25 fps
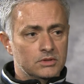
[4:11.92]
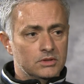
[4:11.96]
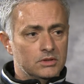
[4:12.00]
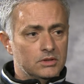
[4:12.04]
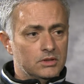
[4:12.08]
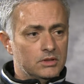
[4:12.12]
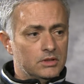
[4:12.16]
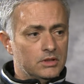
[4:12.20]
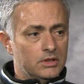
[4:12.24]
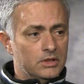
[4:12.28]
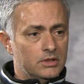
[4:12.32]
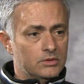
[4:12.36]

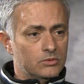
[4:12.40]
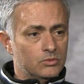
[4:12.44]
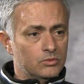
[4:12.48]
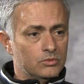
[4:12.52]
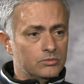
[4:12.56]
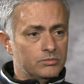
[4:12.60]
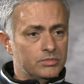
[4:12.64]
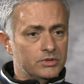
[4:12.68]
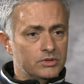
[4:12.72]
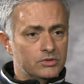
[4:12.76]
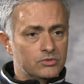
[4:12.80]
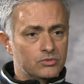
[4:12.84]
and
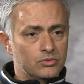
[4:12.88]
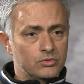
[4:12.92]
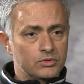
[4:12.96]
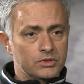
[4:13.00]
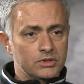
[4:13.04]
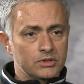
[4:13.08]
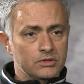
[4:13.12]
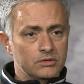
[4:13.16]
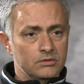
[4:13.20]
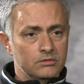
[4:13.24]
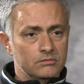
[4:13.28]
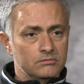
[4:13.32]
would be
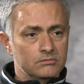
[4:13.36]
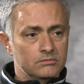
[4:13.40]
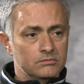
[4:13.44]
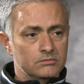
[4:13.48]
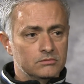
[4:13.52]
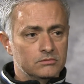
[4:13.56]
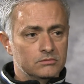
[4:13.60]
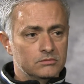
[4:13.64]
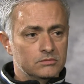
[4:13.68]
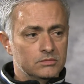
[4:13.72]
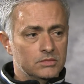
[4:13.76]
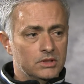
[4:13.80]
2-0,
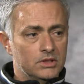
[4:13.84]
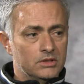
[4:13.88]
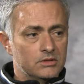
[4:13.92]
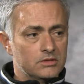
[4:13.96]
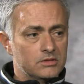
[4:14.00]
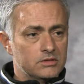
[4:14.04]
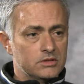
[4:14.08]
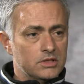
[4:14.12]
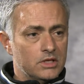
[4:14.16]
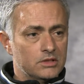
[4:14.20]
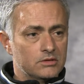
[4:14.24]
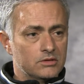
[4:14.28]
and
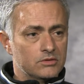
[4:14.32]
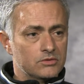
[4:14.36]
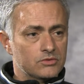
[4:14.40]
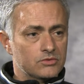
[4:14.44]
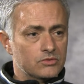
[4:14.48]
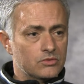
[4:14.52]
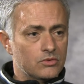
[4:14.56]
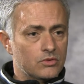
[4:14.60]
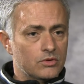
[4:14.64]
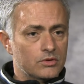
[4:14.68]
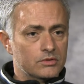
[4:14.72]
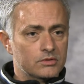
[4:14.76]
Zlatan
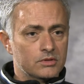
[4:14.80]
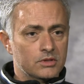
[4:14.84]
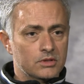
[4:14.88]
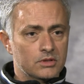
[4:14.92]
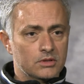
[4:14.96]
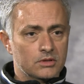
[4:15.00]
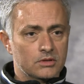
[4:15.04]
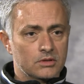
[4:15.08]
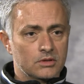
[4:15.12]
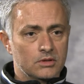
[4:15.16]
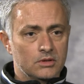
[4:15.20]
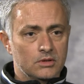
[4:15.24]
scored
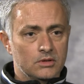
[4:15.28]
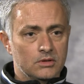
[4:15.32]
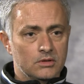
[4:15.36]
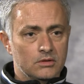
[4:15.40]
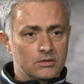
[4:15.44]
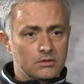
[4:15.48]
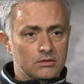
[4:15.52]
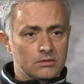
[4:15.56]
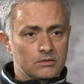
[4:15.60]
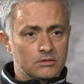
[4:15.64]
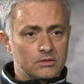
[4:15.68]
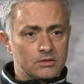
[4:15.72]

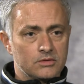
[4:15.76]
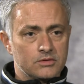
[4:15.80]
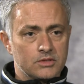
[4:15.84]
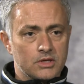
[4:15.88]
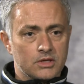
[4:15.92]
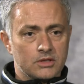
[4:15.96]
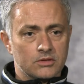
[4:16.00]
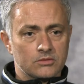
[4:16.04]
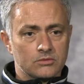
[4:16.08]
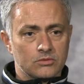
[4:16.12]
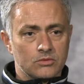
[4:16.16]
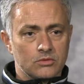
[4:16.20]
the
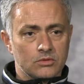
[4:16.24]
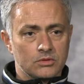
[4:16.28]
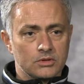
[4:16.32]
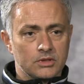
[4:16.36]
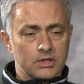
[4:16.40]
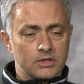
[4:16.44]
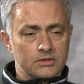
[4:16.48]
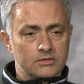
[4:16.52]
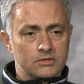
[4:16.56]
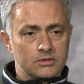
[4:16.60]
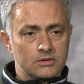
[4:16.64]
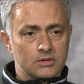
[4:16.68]
second goal
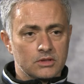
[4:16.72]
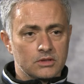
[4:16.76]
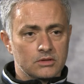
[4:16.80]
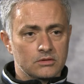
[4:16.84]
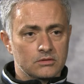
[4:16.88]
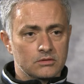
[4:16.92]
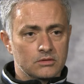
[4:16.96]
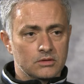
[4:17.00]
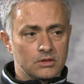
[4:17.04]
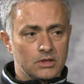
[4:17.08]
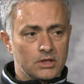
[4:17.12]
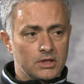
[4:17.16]
yesterday
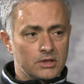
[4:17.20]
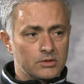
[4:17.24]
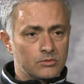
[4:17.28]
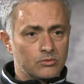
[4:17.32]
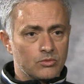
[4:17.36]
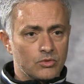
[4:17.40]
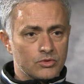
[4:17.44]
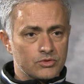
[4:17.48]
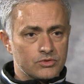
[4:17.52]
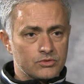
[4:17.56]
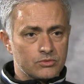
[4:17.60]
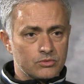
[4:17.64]
and
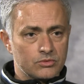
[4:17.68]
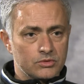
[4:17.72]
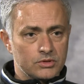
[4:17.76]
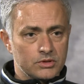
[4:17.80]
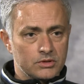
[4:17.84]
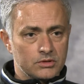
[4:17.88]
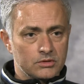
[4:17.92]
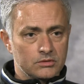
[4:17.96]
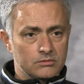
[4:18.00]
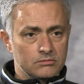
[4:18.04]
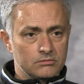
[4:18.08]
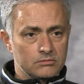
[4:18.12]
was
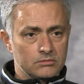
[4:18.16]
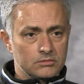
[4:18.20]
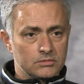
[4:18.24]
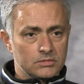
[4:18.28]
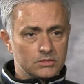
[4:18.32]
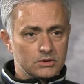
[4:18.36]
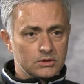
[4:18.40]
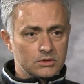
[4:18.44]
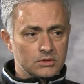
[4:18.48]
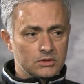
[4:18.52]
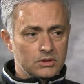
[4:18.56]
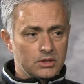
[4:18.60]
2-0.
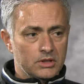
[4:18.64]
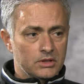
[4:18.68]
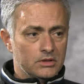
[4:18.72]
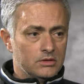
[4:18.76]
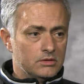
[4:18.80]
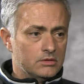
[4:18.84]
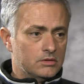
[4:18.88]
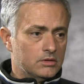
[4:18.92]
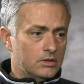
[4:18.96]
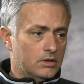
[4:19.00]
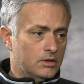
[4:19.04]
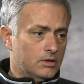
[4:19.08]
And
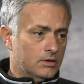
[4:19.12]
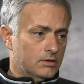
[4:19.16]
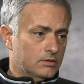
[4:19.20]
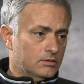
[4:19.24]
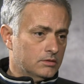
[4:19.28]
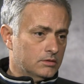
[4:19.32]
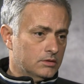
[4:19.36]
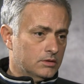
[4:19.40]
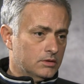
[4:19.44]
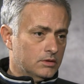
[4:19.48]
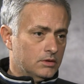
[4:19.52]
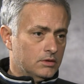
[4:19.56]

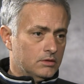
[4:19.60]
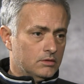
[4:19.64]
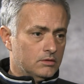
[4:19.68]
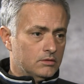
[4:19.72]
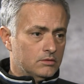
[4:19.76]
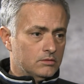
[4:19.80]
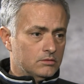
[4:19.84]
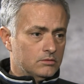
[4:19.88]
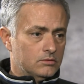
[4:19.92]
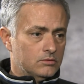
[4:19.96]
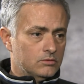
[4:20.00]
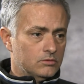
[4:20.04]

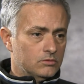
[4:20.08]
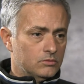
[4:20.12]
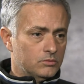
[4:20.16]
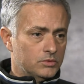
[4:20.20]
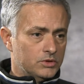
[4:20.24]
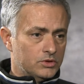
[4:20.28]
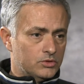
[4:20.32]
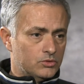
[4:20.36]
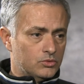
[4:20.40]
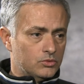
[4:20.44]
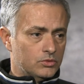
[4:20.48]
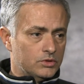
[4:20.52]

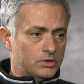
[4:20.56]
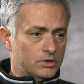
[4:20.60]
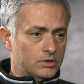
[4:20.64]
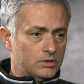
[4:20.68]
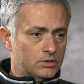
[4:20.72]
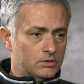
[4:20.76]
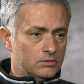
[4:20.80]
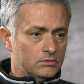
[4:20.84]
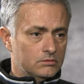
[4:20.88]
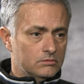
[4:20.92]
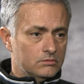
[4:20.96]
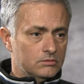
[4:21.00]
with
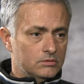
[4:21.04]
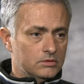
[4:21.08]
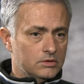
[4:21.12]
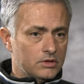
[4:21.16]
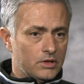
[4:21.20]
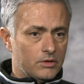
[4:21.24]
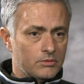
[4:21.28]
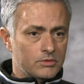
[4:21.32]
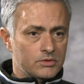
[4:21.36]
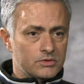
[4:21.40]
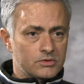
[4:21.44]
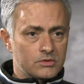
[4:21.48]
2-0
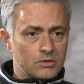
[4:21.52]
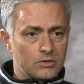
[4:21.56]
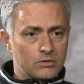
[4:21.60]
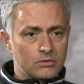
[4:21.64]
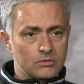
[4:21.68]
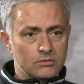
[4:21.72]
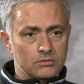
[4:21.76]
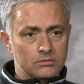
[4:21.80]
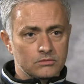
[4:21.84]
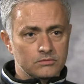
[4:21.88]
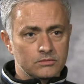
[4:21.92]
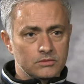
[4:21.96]
there is
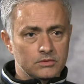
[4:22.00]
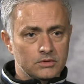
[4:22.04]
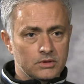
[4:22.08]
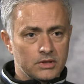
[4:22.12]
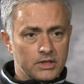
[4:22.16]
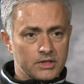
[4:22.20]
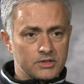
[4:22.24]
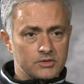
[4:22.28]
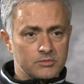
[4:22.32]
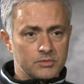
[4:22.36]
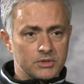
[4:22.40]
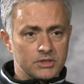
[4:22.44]
no
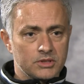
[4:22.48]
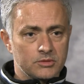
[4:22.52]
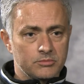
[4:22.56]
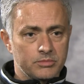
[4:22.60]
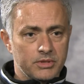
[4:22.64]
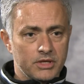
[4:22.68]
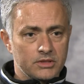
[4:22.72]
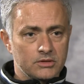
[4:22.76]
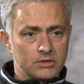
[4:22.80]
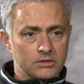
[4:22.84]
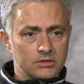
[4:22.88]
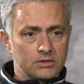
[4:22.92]
last minute
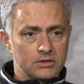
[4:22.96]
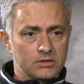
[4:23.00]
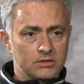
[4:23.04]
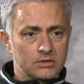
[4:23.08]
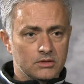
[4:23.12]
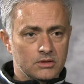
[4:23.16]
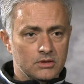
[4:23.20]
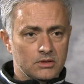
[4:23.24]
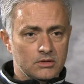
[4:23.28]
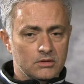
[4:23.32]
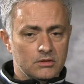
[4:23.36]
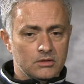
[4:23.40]
penalty,
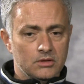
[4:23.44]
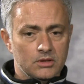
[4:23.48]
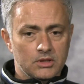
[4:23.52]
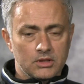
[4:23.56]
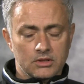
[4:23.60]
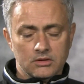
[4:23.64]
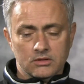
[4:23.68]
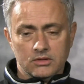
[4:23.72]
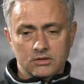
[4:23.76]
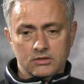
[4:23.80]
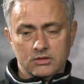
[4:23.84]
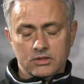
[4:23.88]

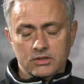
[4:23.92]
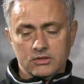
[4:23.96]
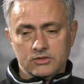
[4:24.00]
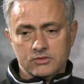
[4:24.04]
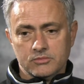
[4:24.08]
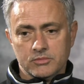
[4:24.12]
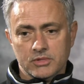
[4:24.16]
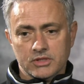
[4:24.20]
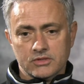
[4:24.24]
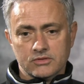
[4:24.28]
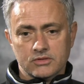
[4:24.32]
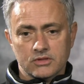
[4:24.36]
and details
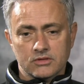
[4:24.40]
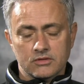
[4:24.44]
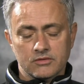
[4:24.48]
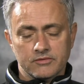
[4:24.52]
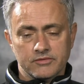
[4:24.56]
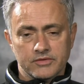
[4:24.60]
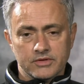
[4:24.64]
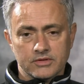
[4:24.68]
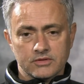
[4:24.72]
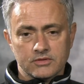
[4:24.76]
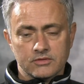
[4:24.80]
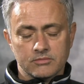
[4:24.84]
makes the
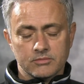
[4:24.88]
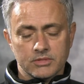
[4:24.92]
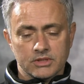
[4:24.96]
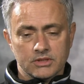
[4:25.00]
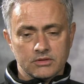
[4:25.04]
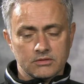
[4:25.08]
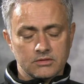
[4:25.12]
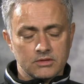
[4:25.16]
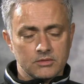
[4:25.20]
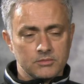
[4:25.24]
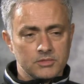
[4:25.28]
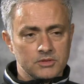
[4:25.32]
difference, but the
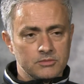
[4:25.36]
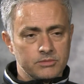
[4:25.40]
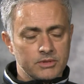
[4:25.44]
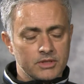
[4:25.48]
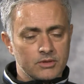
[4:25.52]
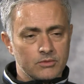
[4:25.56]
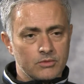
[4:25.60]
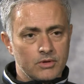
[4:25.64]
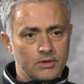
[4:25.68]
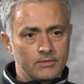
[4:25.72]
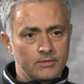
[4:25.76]
team is playing well.